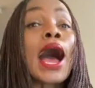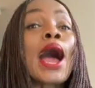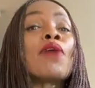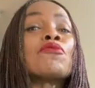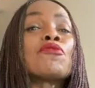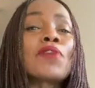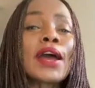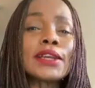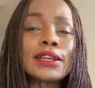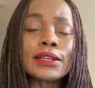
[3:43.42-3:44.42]
I'm
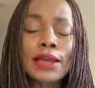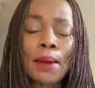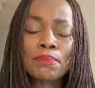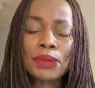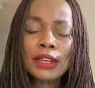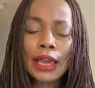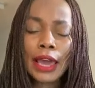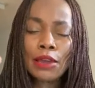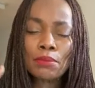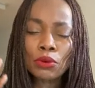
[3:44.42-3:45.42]
finding it, I'm being
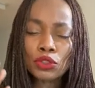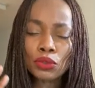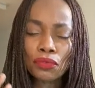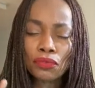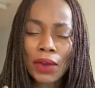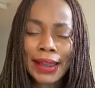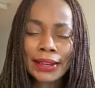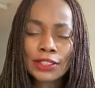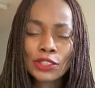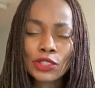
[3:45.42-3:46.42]
able to
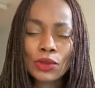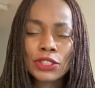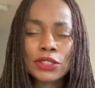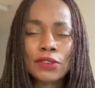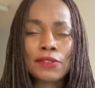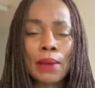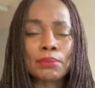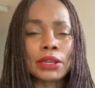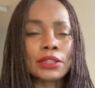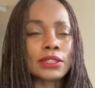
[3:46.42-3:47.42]
find sources of
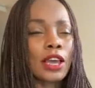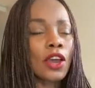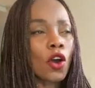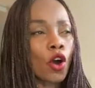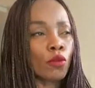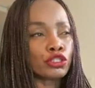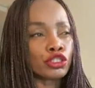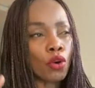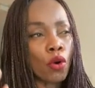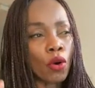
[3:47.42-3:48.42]
happiness, of
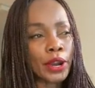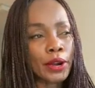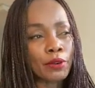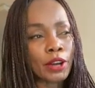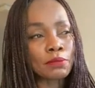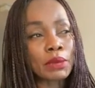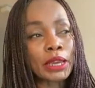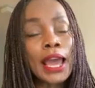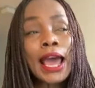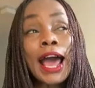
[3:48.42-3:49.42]
joy around
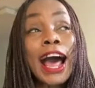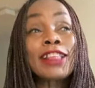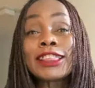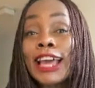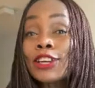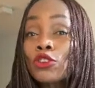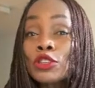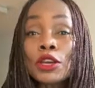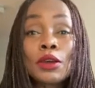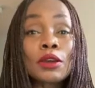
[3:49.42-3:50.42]
me. And they are
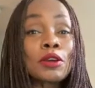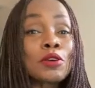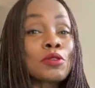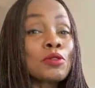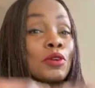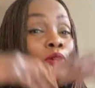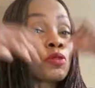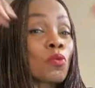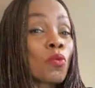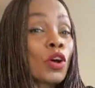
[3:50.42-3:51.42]
not
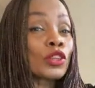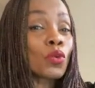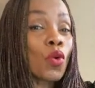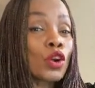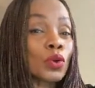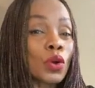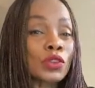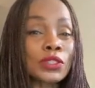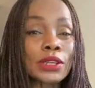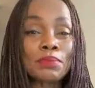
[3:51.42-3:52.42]
what the world would
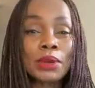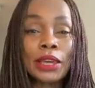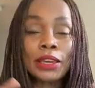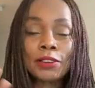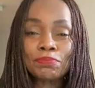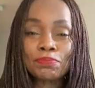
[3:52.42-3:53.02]
consider big.